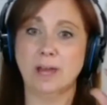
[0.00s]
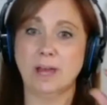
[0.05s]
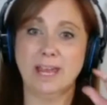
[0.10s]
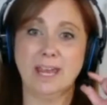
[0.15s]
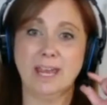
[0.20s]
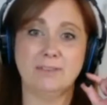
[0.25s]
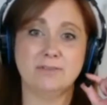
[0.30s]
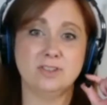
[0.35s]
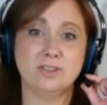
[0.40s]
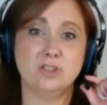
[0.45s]
I
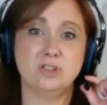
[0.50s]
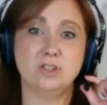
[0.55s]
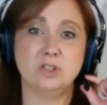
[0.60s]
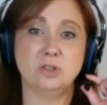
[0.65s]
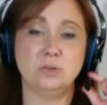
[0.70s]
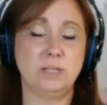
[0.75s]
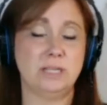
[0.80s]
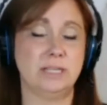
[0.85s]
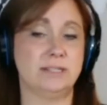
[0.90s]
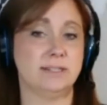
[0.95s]
have
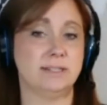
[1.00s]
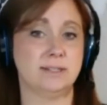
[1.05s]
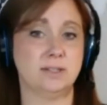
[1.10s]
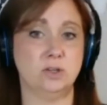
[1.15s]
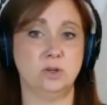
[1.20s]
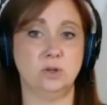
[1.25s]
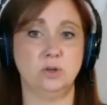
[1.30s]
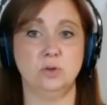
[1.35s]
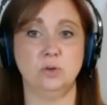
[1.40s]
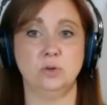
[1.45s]
students
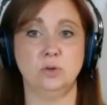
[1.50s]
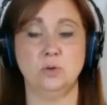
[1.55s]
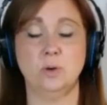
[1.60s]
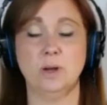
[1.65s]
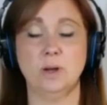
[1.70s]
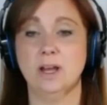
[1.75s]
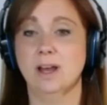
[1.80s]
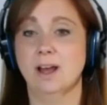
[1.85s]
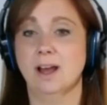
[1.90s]
who